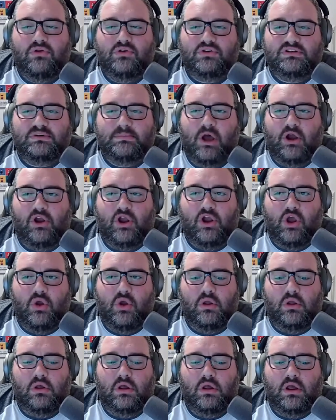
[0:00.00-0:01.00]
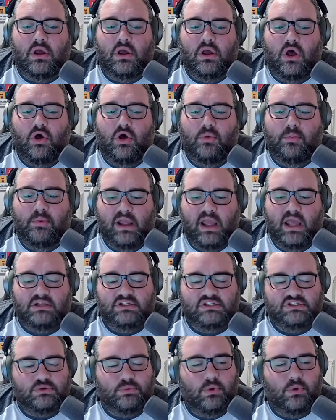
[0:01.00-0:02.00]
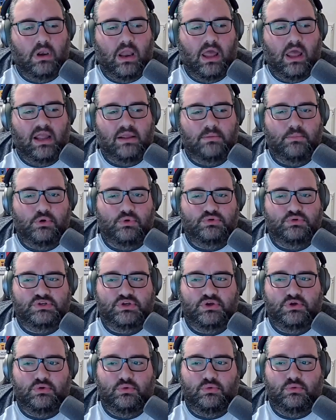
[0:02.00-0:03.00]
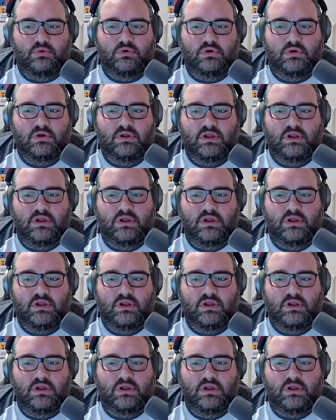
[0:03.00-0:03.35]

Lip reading: are your thoughts about going up against someone like Moose, who,